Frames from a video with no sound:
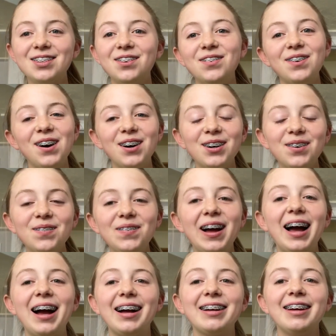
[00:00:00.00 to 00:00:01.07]
welcome
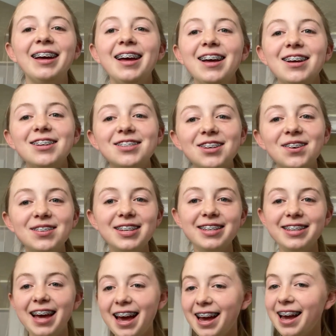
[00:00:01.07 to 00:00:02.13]
back. So
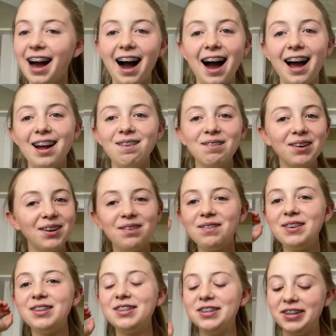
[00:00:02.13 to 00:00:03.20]
today I'm going to
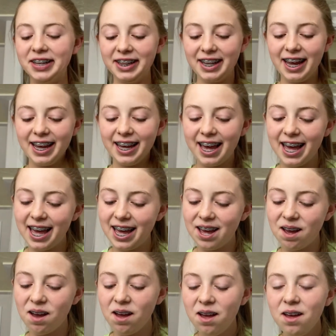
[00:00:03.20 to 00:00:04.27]
be doing a